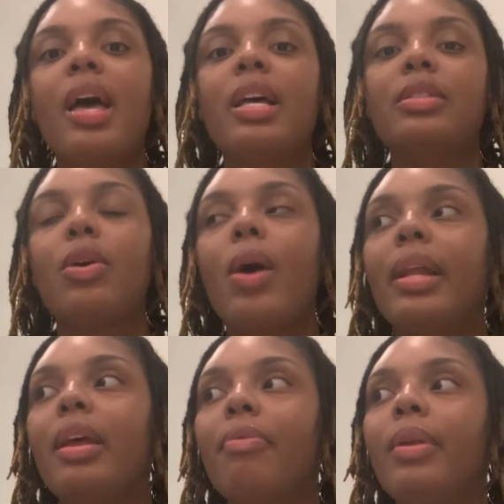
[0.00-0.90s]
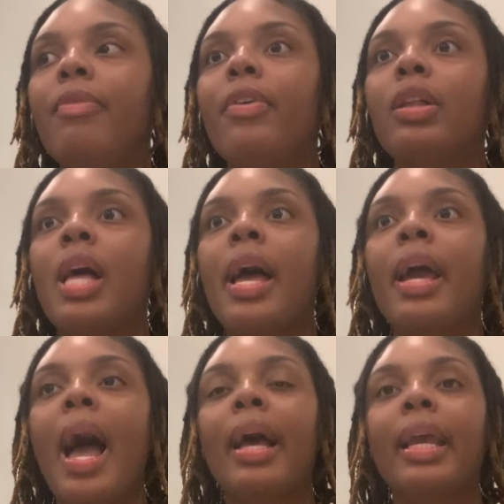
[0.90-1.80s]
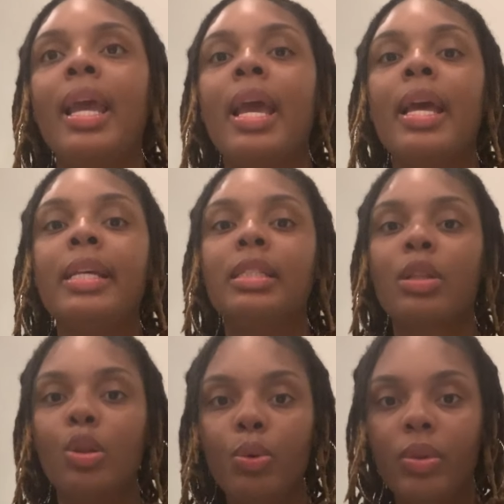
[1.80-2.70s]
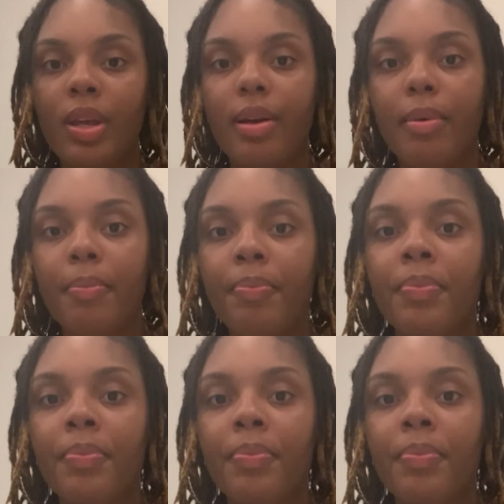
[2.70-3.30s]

and so i definitely feel like i can't exclude them